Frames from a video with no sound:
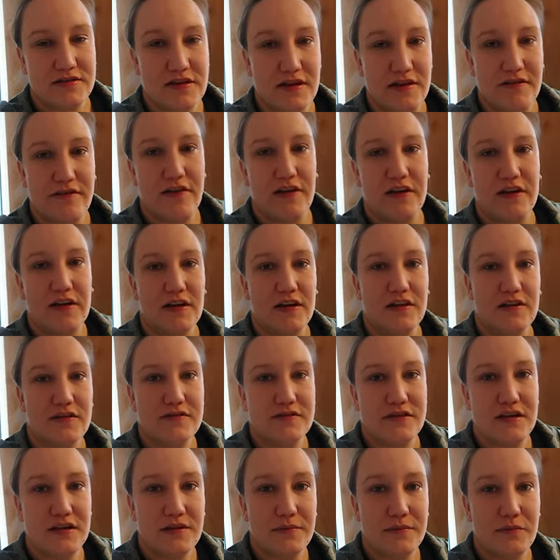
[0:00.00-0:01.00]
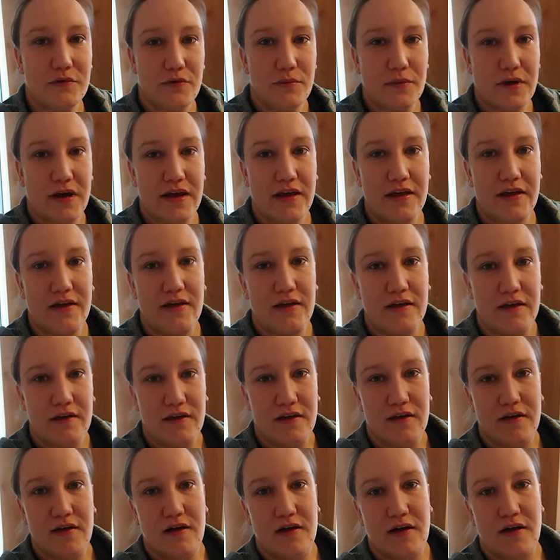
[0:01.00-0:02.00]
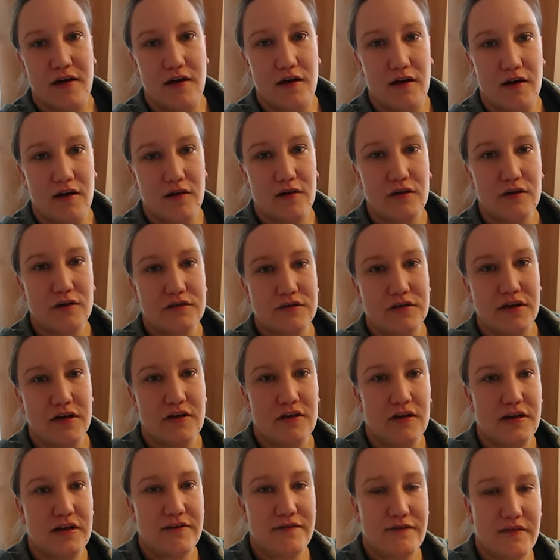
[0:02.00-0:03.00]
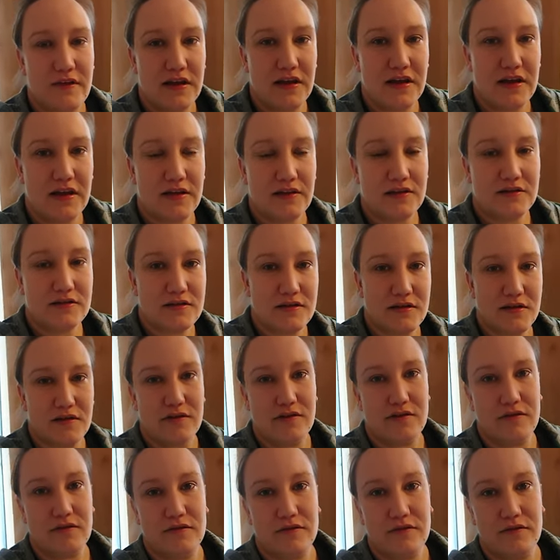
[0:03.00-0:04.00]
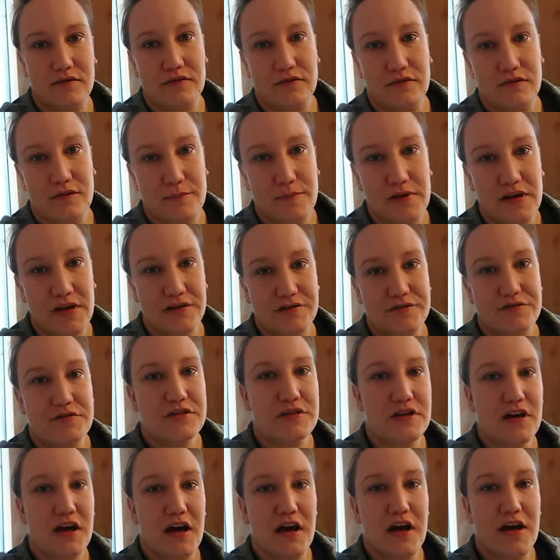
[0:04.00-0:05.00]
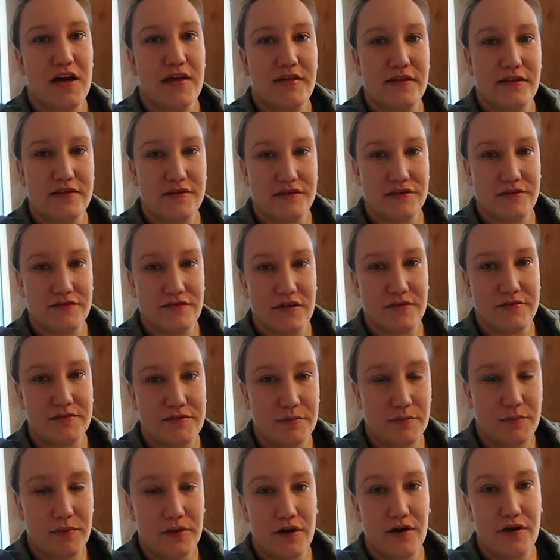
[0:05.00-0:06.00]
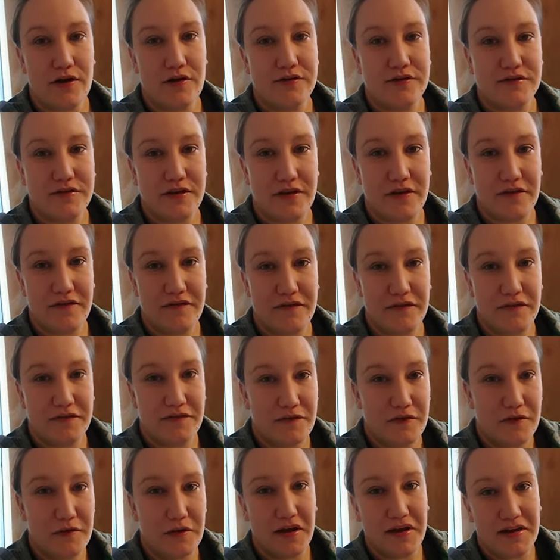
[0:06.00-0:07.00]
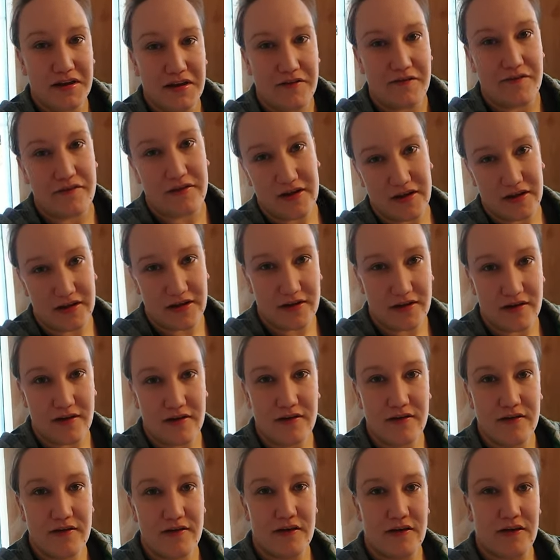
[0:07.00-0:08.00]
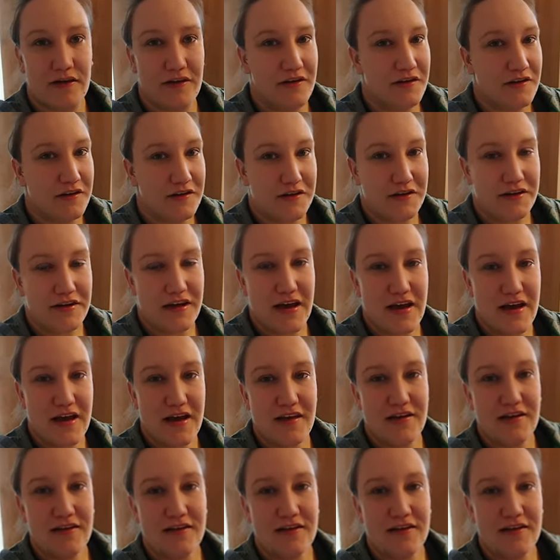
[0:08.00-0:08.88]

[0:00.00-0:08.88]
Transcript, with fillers: if I can lose any more weight. I'll also leave the link to the military diet in the description below so if you feel like giving it a go you can.